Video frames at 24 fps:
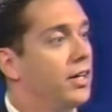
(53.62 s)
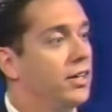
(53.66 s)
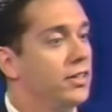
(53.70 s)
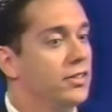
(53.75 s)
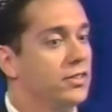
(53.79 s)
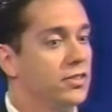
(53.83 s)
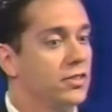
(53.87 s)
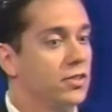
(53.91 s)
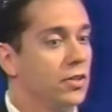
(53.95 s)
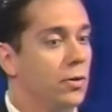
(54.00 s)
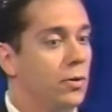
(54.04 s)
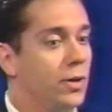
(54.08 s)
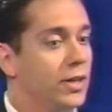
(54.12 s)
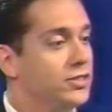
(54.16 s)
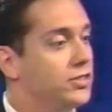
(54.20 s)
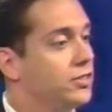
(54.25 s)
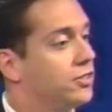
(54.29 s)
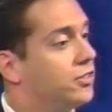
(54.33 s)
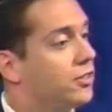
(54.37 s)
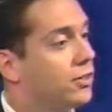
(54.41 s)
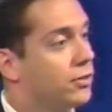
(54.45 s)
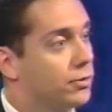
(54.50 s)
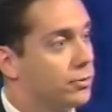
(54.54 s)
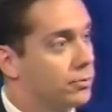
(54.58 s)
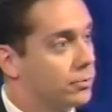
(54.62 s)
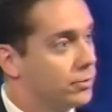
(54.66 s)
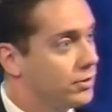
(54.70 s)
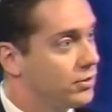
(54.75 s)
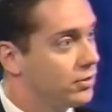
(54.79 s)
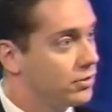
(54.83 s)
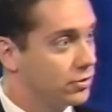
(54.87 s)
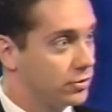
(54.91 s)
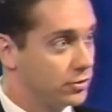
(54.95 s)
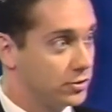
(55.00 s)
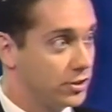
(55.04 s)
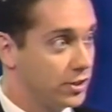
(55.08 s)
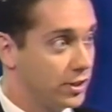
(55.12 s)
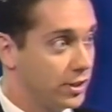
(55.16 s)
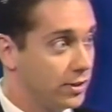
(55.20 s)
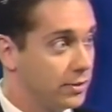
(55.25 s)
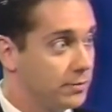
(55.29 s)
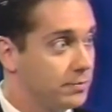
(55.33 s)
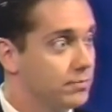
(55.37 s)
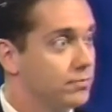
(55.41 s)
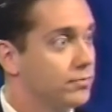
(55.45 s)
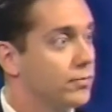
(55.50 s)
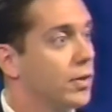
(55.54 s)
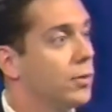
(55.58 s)
So I just started researching
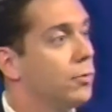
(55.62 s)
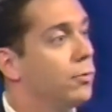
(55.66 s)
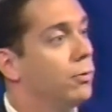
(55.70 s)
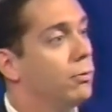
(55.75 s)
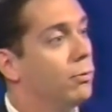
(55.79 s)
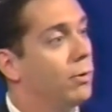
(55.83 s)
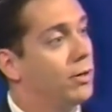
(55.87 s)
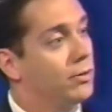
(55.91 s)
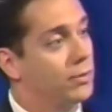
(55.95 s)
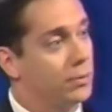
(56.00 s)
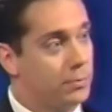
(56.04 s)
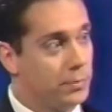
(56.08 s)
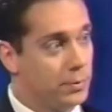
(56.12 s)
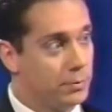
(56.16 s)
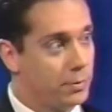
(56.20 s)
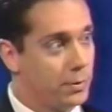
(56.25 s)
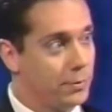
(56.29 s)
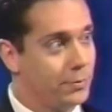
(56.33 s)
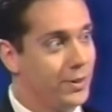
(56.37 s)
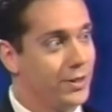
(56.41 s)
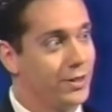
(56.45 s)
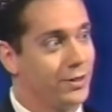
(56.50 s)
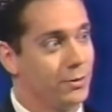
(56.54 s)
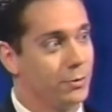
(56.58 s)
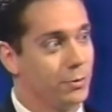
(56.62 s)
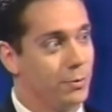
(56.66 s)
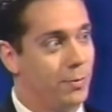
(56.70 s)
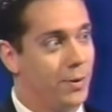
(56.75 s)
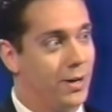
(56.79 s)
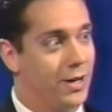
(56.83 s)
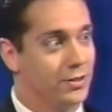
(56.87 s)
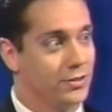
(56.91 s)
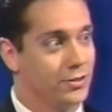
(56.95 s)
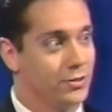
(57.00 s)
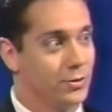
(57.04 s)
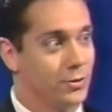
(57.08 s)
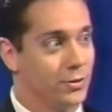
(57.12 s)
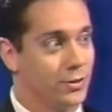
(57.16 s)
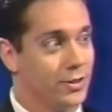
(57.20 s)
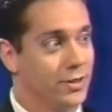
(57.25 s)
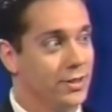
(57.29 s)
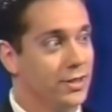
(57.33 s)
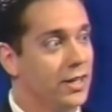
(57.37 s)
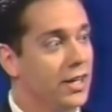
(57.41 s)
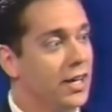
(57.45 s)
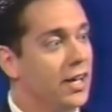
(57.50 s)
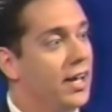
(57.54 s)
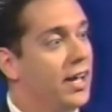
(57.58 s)
it. We wound up implementing a
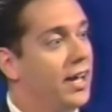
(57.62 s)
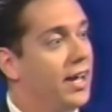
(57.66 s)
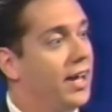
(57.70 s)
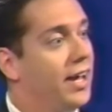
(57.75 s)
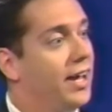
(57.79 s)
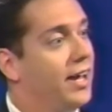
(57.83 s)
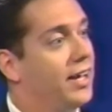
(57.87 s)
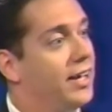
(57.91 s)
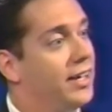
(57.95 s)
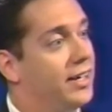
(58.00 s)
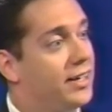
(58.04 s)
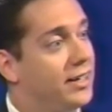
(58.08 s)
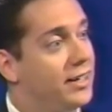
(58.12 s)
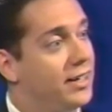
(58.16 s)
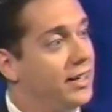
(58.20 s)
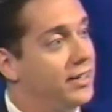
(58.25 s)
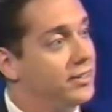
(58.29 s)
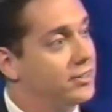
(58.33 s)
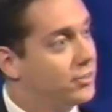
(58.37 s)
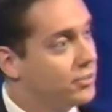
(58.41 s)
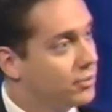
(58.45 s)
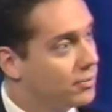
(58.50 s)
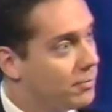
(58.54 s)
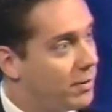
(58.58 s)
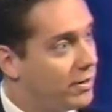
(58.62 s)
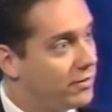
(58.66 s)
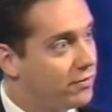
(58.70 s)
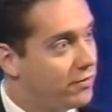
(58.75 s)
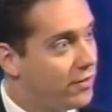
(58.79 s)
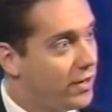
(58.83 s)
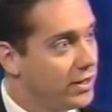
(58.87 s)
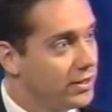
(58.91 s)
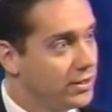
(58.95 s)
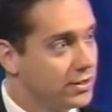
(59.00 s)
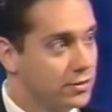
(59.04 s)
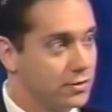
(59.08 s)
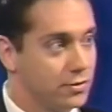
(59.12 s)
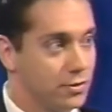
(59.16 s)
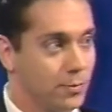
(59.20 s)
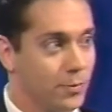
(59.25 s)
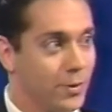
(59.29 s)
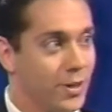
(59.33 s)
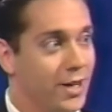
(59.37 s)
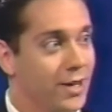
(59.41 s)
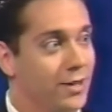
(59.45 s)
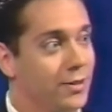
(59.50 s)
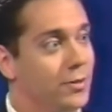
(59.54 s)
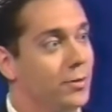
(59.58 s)
repository, right. and I took my findings from
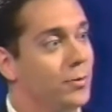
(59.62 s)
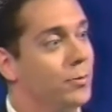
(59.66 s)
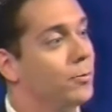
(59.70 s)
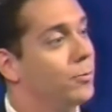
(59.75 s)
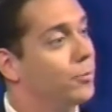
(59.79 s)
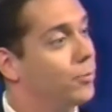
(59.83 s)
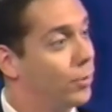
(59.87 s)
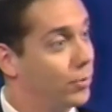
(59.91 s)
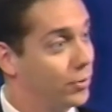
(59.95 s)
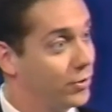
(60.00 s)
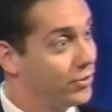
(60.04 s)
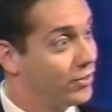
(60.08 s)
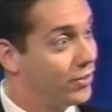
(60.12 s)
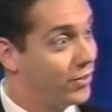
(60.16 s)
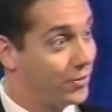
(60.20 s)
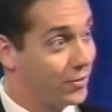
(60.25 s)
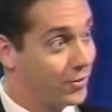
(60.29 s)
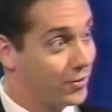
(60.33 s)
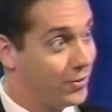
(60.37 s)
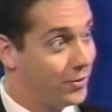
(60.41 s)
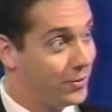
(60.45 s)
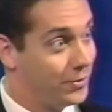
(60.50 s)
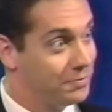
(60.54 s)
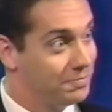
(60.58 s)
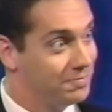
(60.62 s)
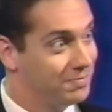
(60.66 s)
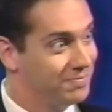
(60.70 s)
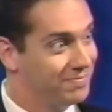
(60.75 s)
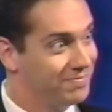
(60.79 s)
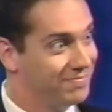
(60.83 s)
that, wrote an article.